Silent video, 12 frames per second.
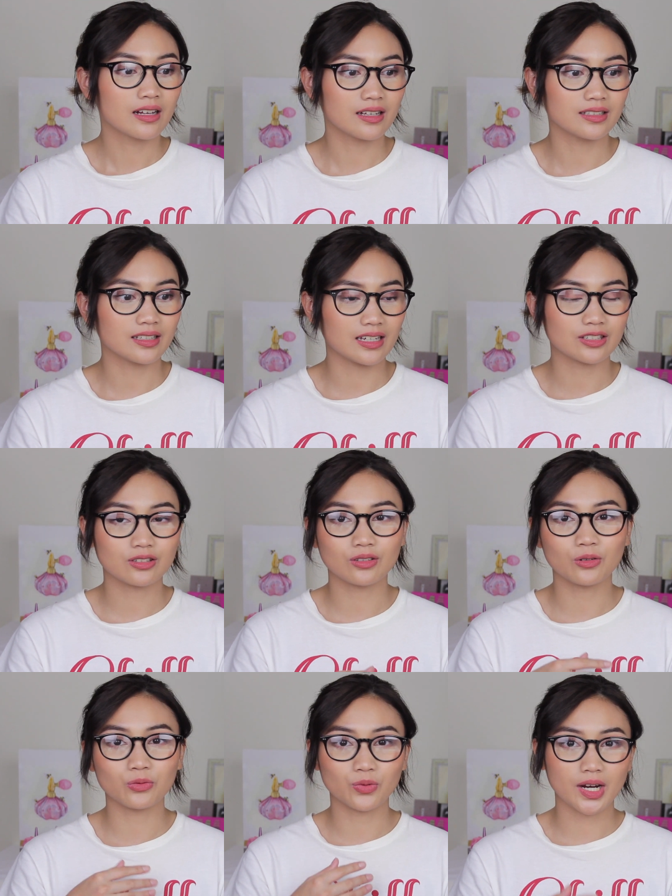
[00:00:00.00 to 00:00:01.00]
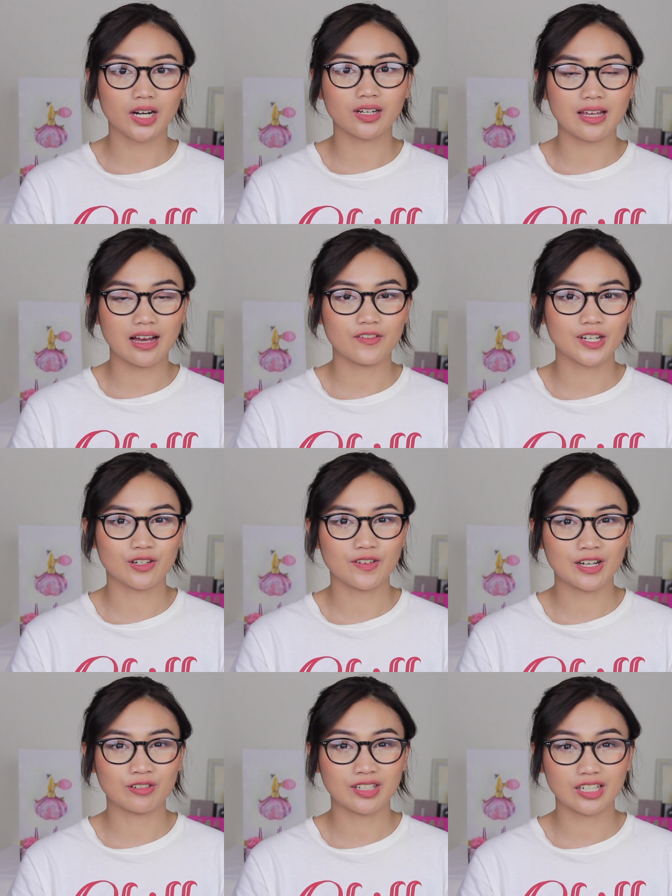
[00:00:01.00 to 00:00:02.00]
because it's so rare that I found a
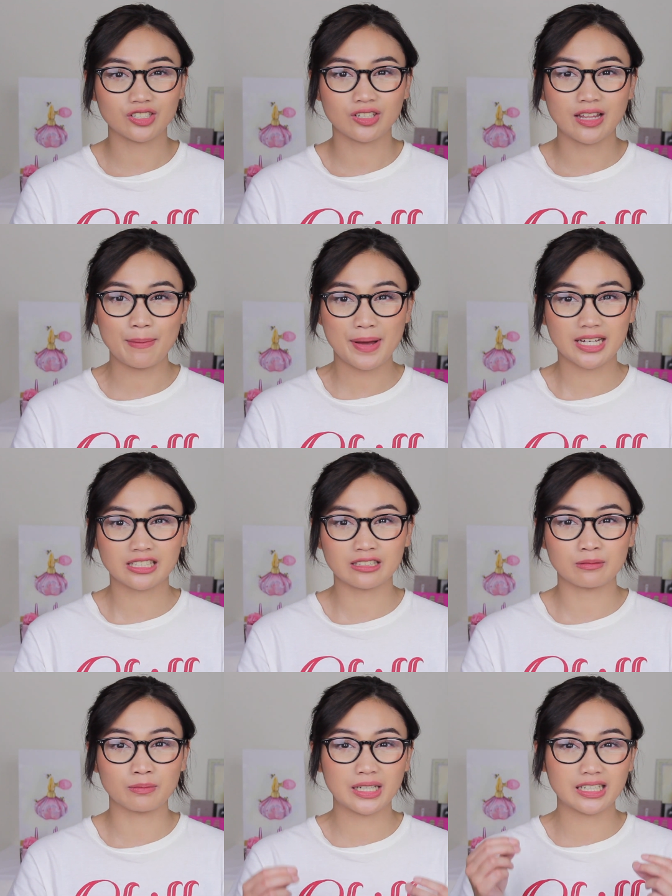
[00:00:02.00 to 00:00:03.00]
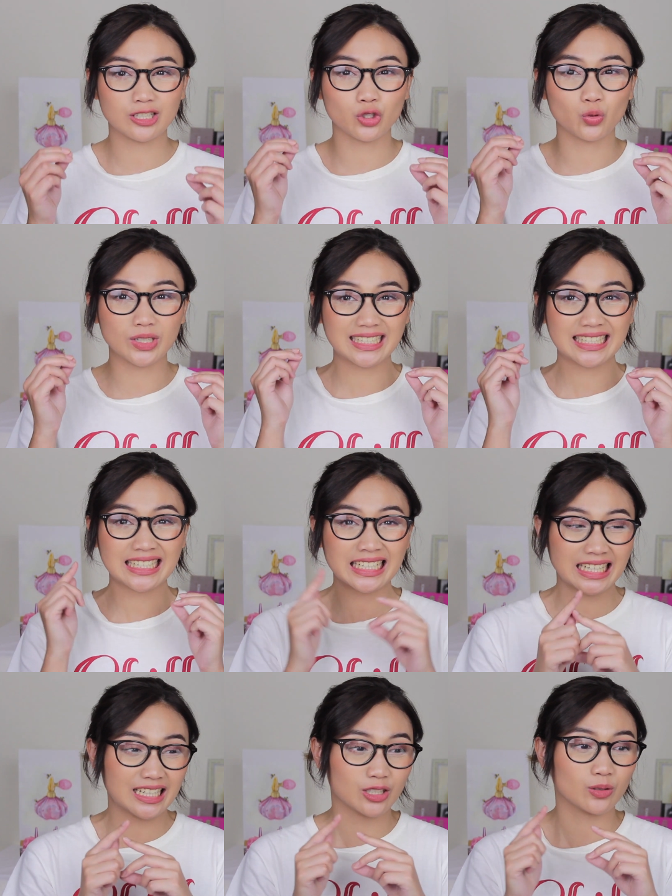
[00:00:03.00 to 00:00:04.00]
foundation that matches me to a
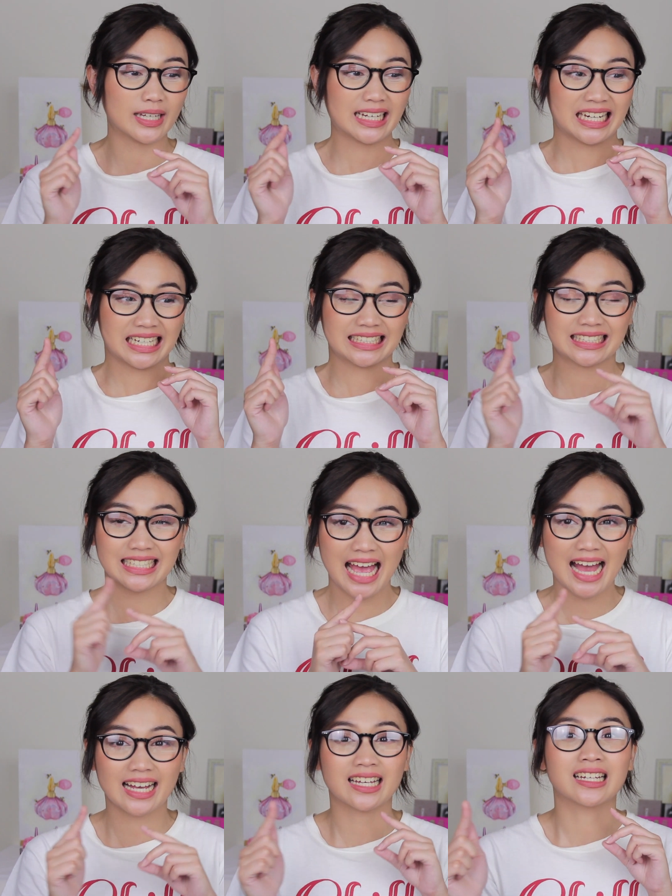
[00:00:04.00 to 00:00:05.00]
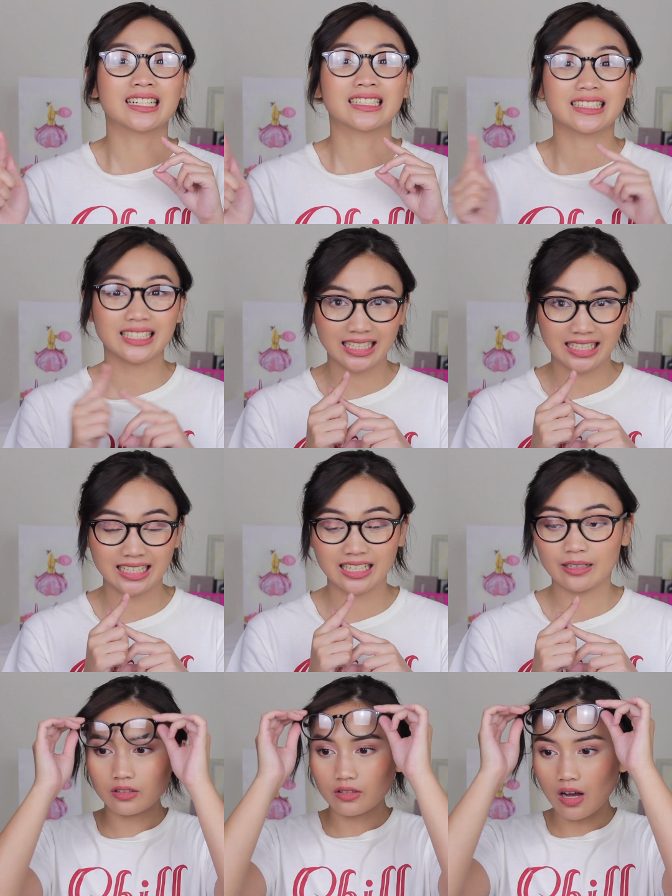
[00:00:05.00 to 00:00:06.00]
T, to like an exact T.
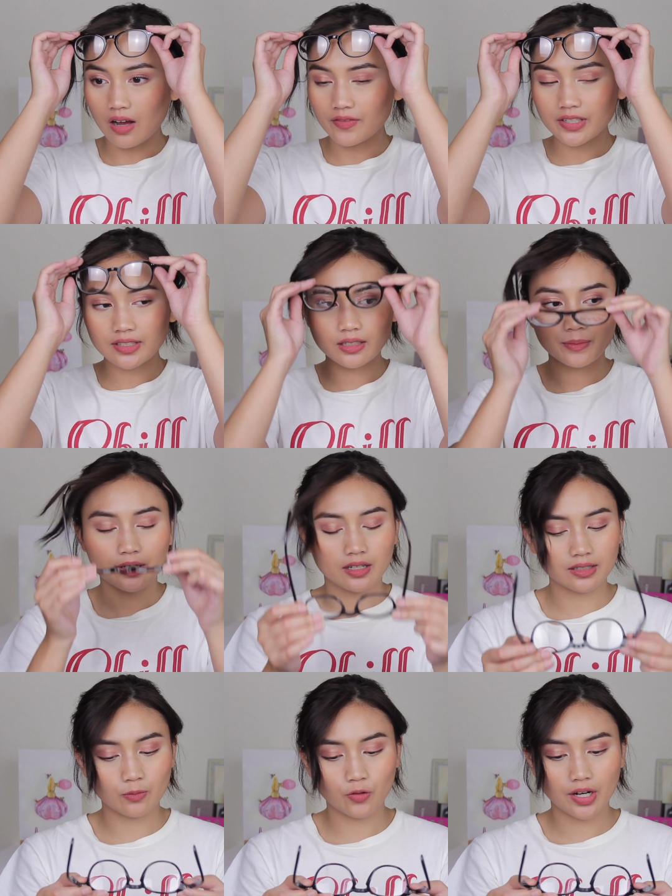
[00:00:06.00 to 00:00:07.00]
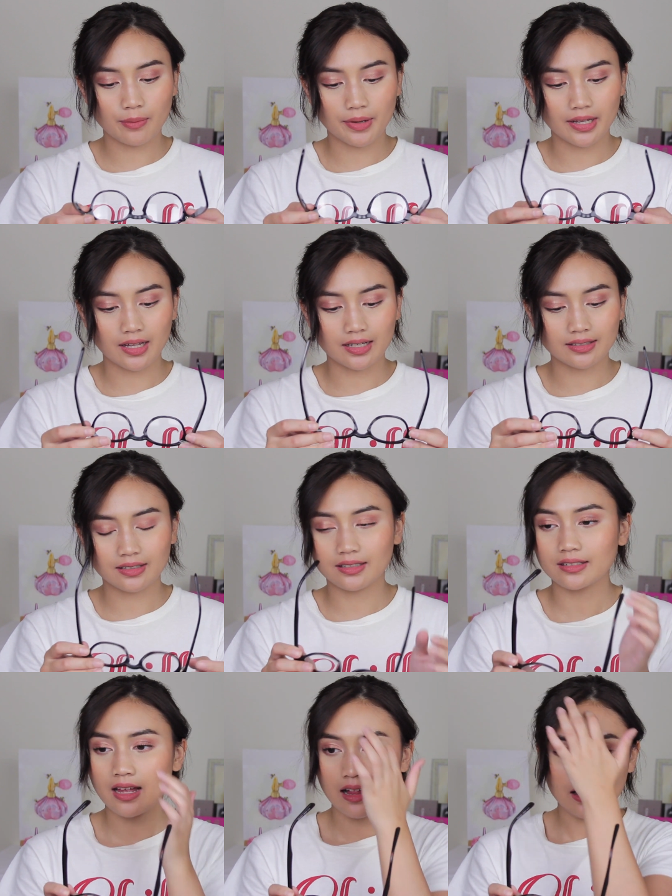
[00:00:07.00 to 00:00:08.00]
Obviously, because I'm wearing my
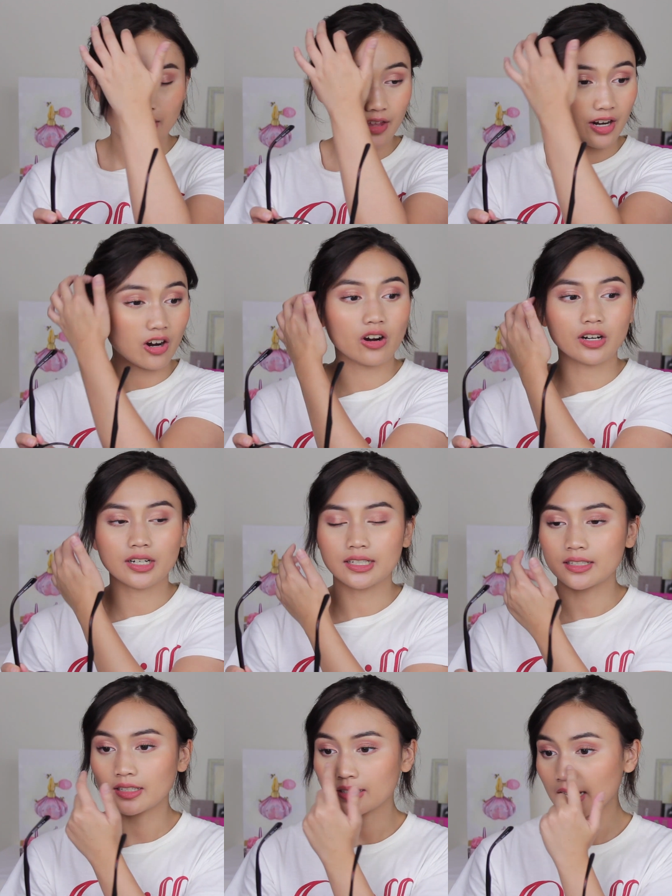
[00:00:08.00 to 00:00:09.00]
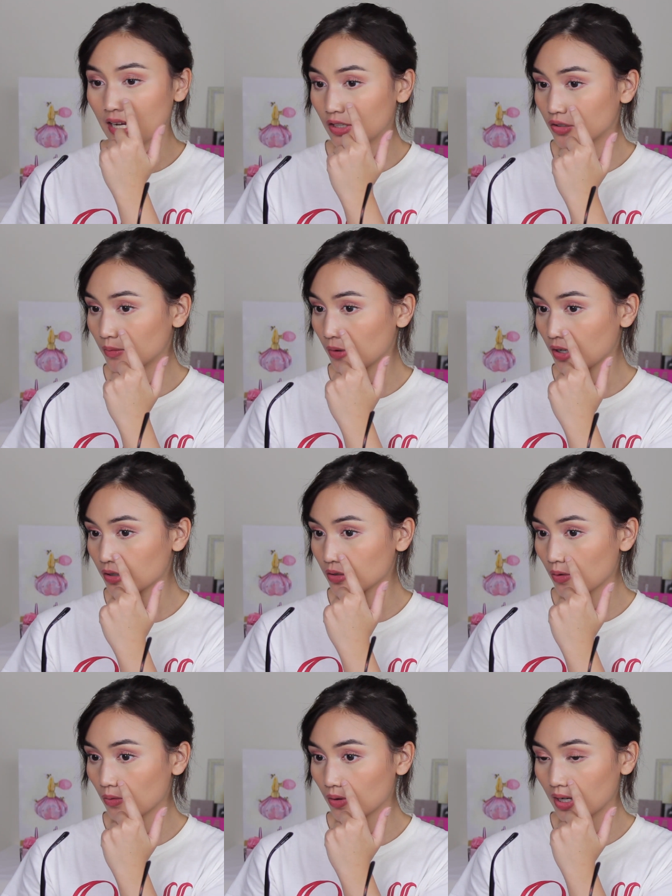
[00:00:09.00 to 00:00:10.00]
glasses, there are indentation
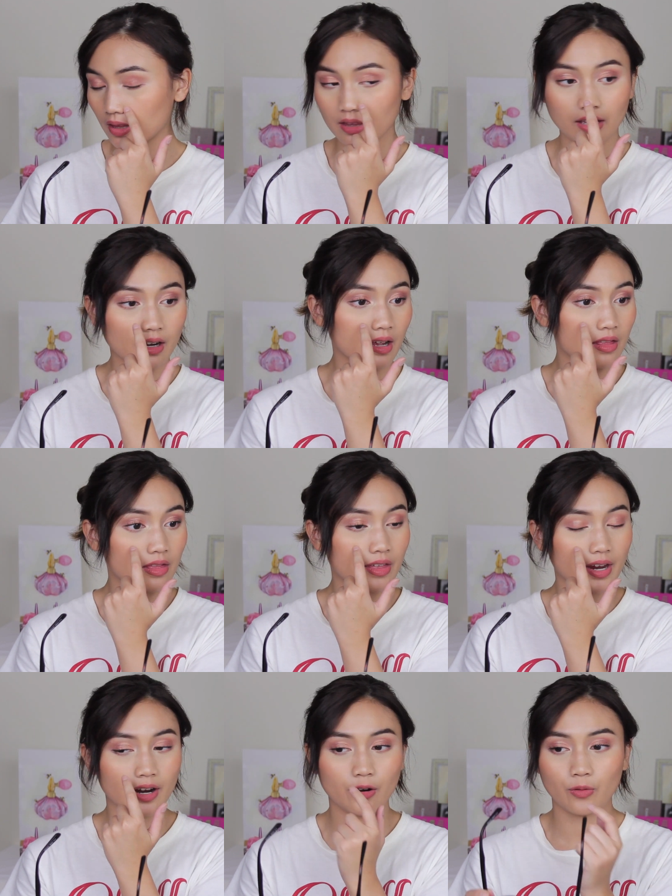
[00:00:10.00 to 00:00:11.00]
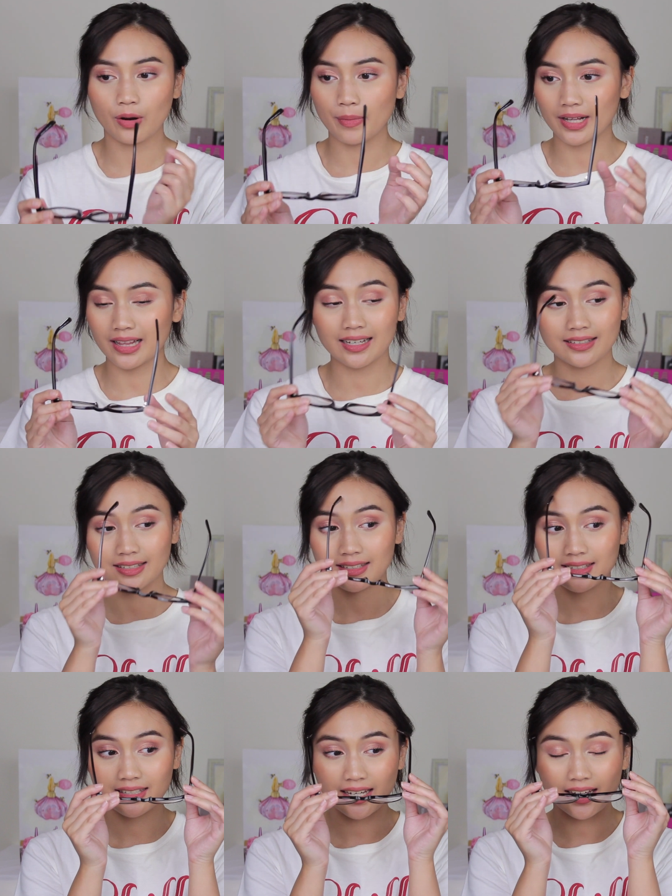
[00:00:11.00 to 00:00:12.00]
marks right there and there where my glasses
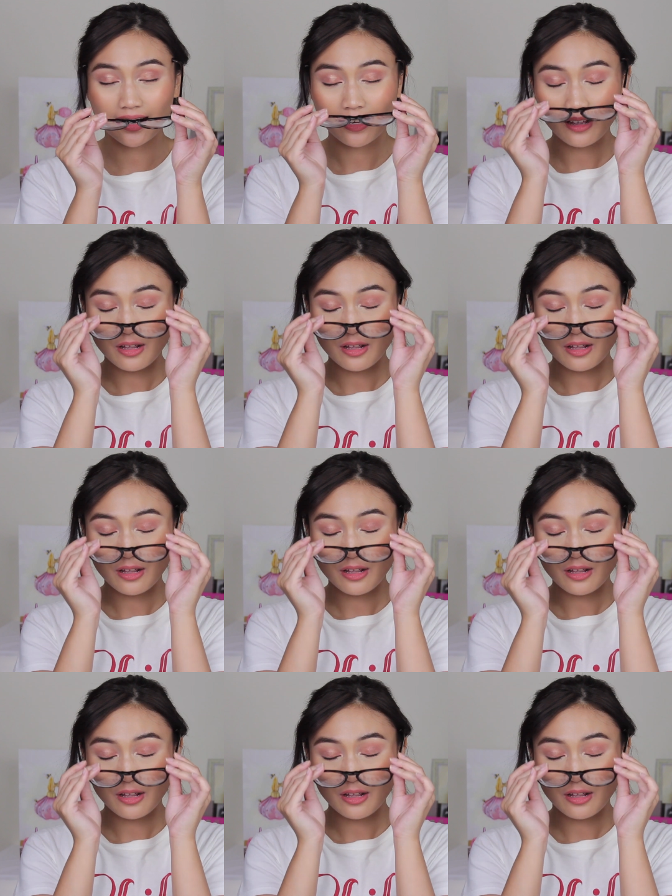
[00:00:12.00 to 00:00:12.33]
sit,